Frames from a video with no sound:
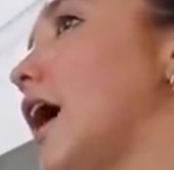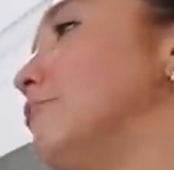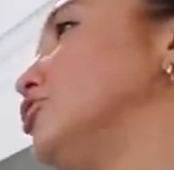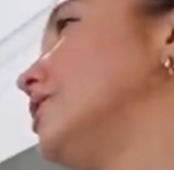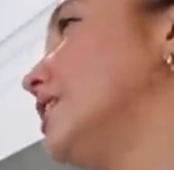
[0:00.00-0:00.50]

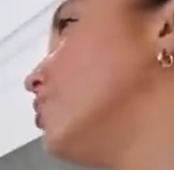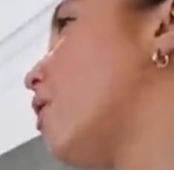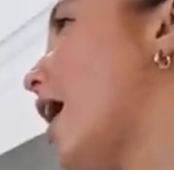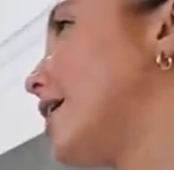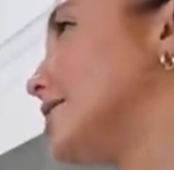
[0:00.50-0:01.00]
I'm
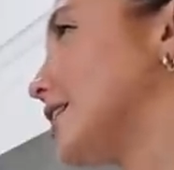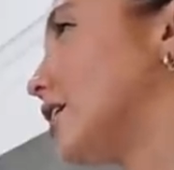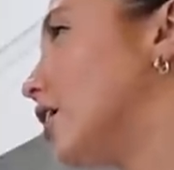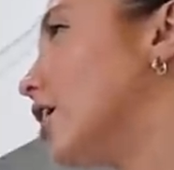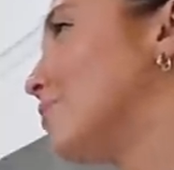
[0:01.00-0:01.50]
drinking wine as
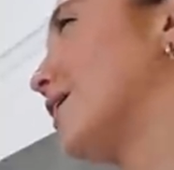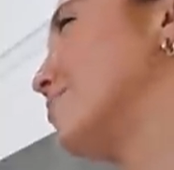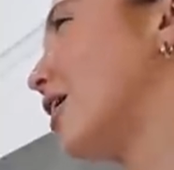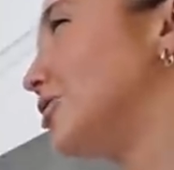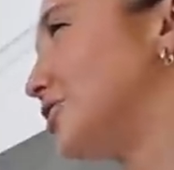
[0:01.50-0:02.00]
I cook, but
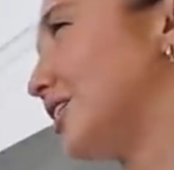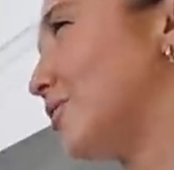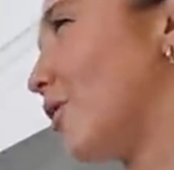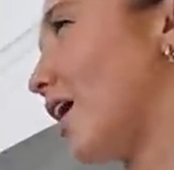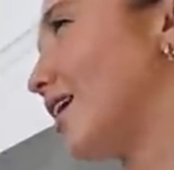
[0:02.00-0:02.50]
I'm not
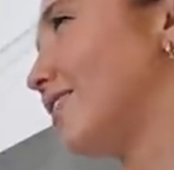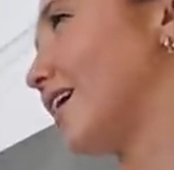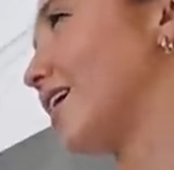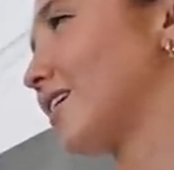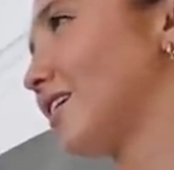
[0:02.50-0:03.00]
drinking wine.
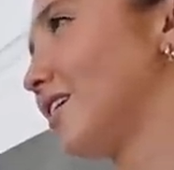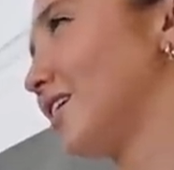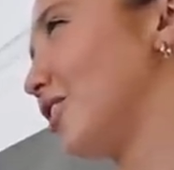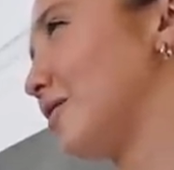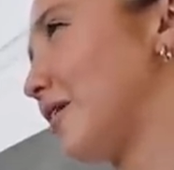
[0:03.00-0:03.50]
Like,
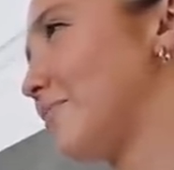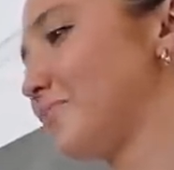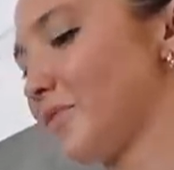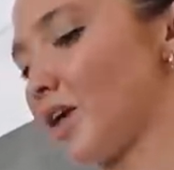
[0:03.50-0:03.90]
you know what I